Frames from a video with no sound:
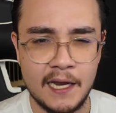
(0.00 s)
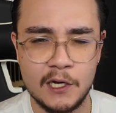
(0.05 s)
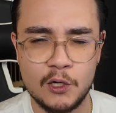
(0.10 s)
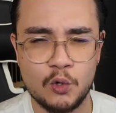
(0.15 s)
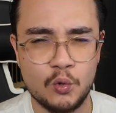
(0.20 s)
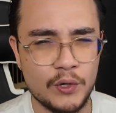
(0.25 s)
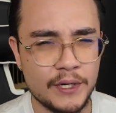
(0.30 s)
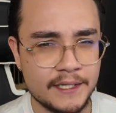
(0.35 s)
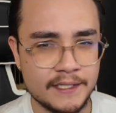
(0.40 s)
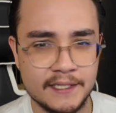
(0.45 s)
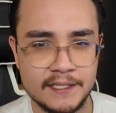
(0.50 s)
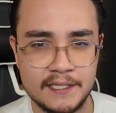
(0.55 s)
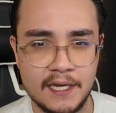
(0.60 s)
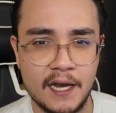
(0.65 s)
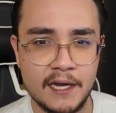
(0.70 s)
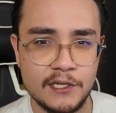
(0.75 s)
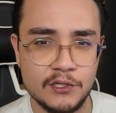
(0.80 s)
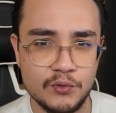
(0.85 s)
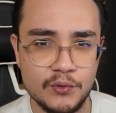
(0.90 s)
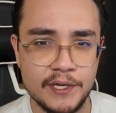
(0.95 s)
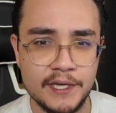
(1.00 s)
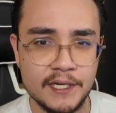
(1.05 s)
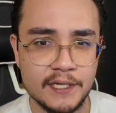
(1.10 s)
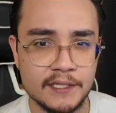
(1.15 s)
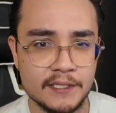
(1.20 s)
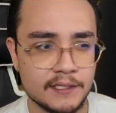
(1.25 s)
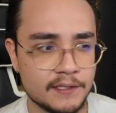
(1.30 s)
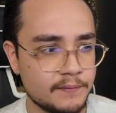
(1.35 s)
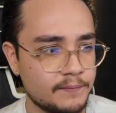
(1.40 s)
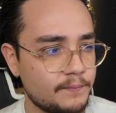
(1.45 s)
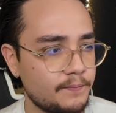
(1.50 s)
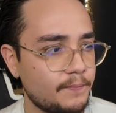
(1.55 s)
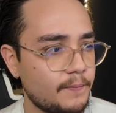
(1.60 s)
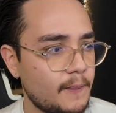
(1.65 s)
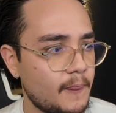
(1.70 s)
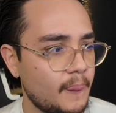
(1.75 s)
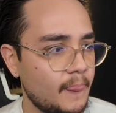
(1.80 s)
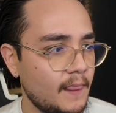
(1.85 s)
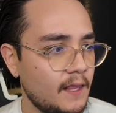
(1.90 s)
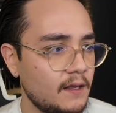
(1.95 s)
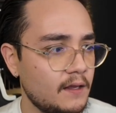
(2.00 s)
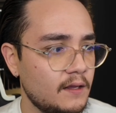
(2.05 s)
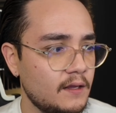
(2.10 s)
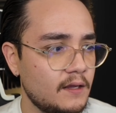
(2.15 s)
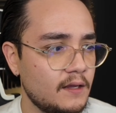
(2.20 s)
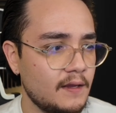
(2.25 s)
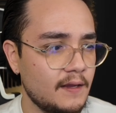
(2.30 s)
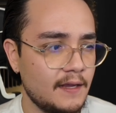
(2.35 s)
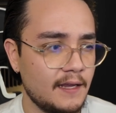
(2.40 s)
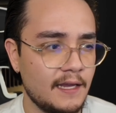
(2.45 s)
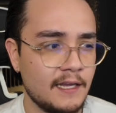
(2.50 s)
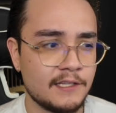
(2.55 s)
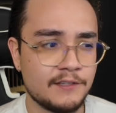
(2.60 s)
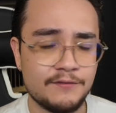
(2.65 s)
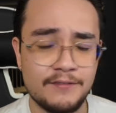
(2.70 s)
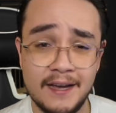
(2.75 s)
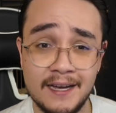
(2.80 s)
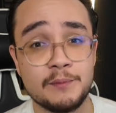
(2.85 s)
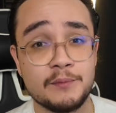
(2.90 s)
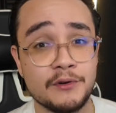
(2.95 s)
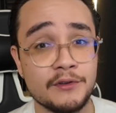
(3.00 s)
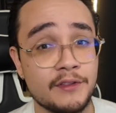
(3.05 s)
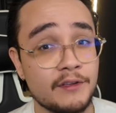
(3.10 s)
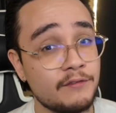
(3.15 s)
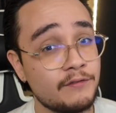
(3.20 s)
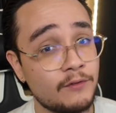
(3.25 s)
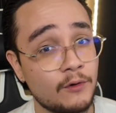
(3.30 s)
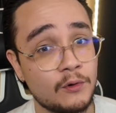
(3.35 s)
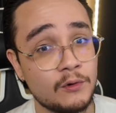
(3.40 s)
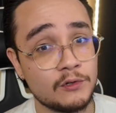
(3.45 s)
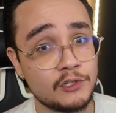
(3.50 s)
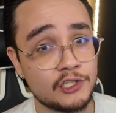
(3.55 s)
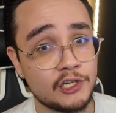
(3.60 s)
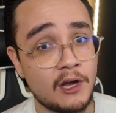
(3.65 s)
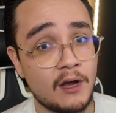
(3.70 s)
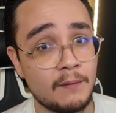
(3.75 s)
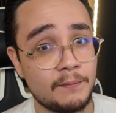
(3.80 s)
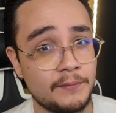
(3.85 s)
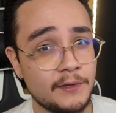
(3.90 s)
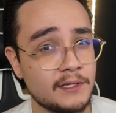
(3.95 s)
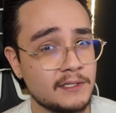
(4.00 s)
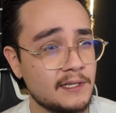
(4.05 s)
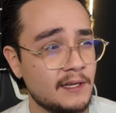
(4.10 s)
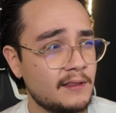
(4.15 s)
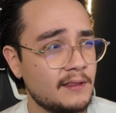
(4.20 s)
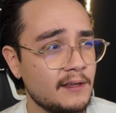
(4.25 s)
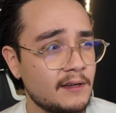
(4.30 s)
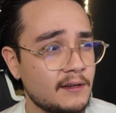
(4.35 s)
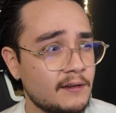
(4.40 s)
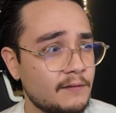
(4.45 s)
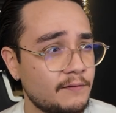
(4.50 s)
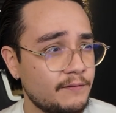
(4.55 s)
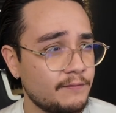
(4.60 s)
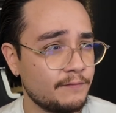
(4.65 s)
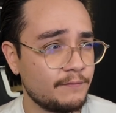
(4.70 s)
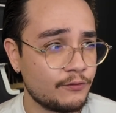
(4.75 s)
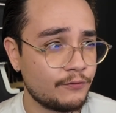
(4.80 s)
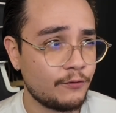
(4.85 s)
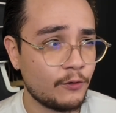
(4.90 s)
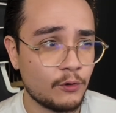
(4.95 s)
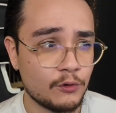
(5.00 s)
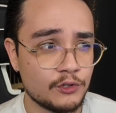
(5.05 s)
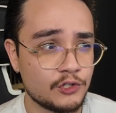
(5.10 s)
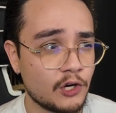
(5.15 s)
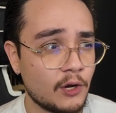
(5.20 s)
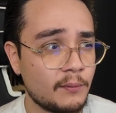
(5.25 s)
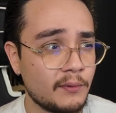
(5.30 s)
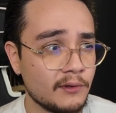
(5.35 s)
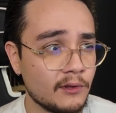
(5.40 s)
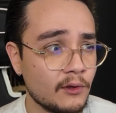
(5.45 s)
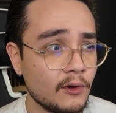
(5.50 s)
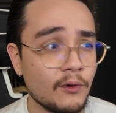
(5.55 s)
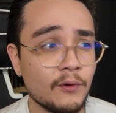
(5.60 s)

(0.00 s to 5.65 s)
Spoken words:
and quick design tweaks. It's cheaper than Photoshop because I think for Photoshop